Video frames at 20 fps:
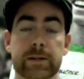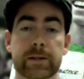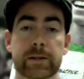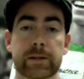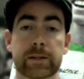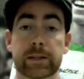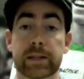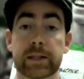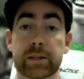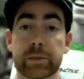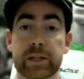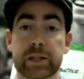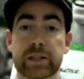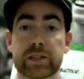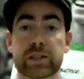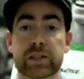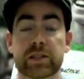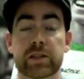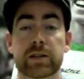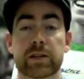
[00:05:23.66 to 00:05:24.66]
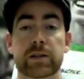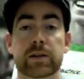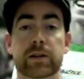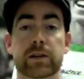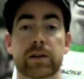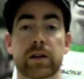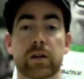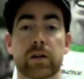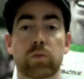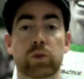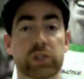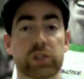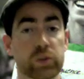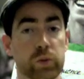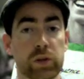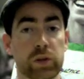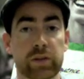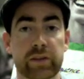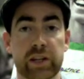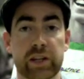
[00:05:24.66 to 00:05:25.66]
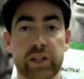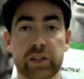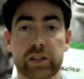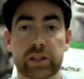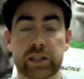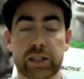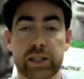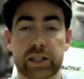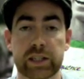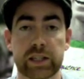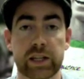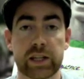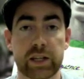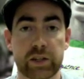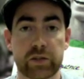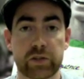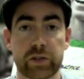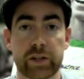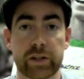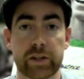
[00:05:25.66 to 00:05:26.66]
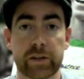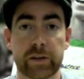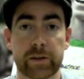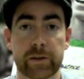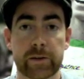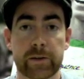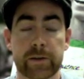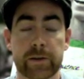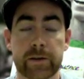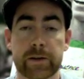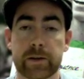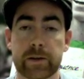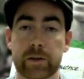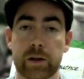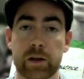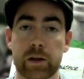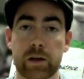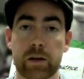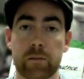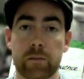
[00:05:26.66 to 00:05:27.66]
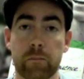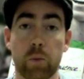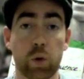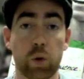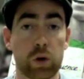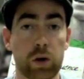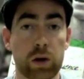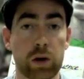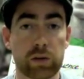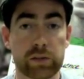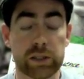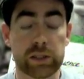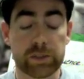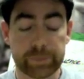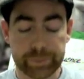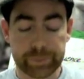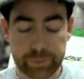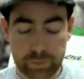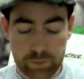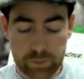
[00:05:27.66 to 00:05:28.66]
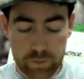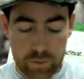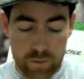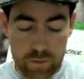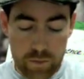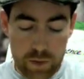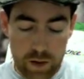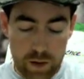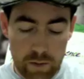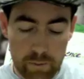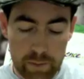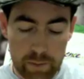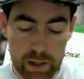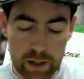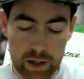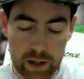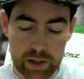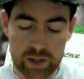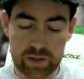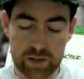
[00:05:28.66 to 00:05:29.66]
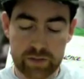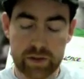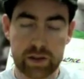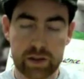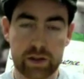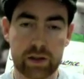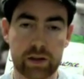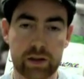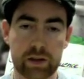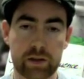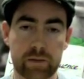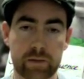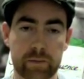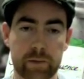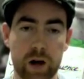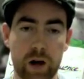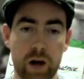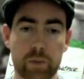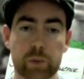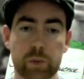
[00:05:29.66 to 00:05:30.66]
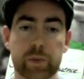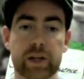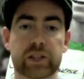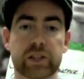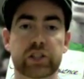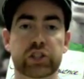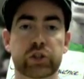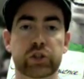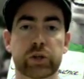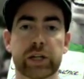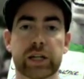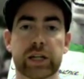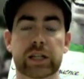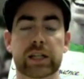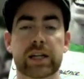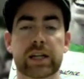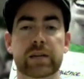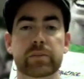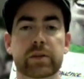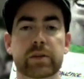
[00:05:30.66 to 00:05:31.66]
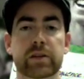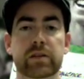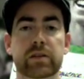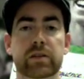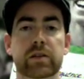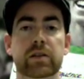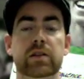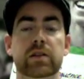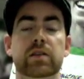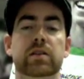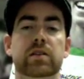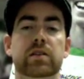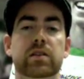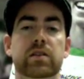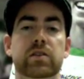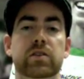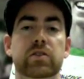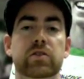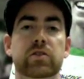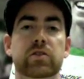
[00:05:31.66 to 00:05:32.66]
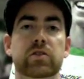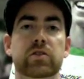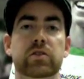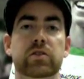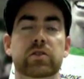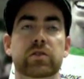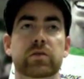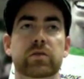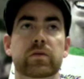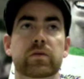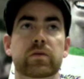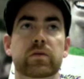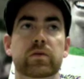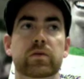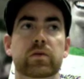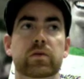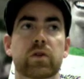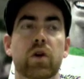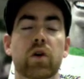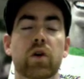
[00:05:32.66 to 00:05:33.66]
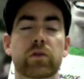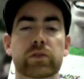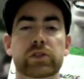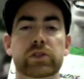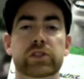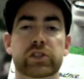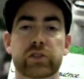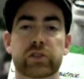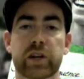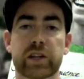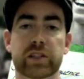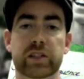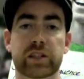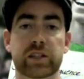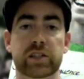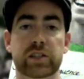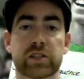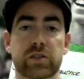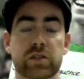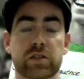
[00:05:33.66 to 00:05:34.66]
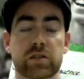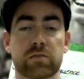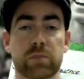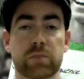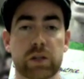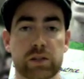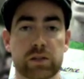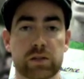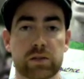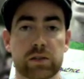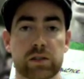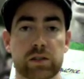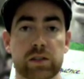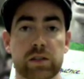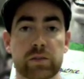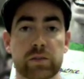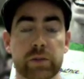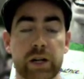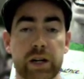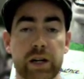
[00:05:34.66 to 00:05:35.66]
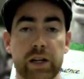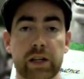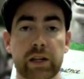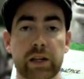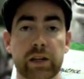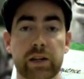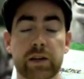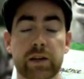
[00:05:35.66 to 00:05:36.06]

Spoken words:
ligaments, which will eventually lead to injury. Moreover, because of the compromised joint alignment, you're overstressing certain muscles in your body.